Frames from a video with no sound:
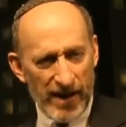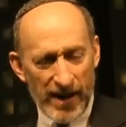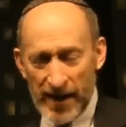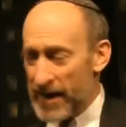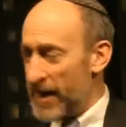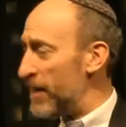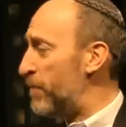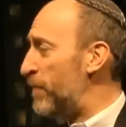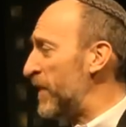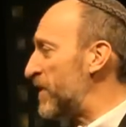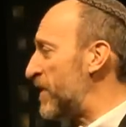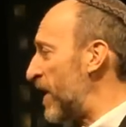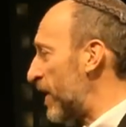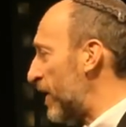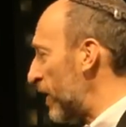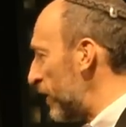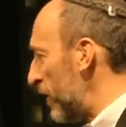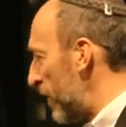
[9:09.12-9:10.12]
And in
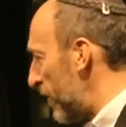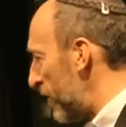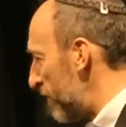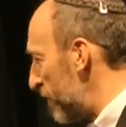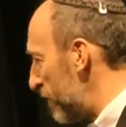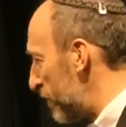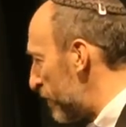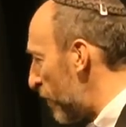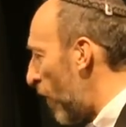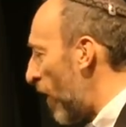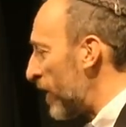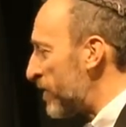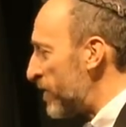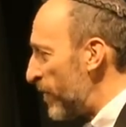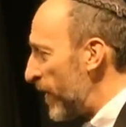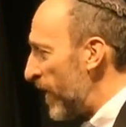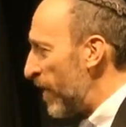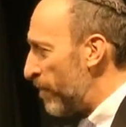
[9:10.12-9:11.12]
particular,
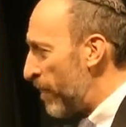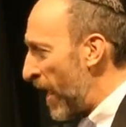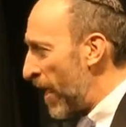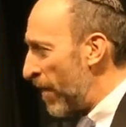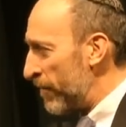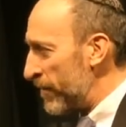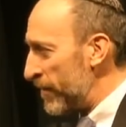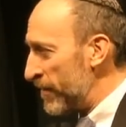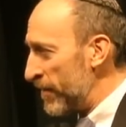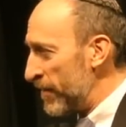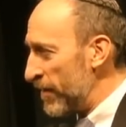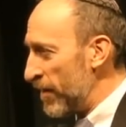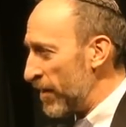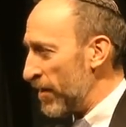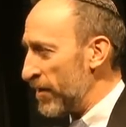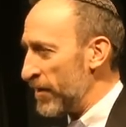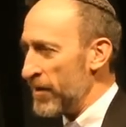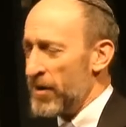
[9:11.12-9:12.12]
talk to me about
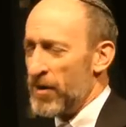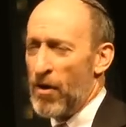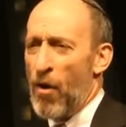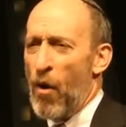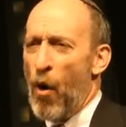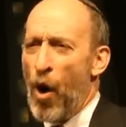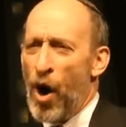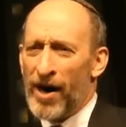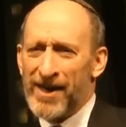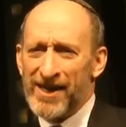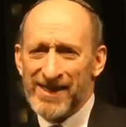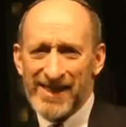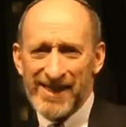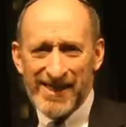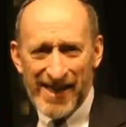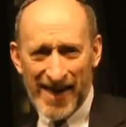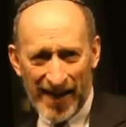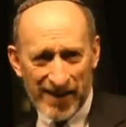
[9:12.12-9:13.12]

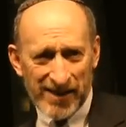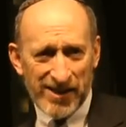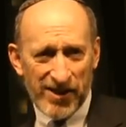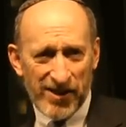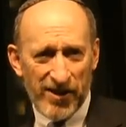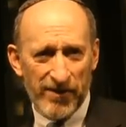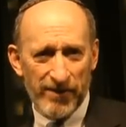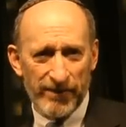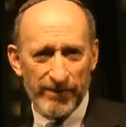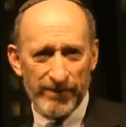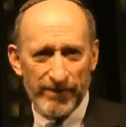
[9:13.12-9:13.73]
August 6th.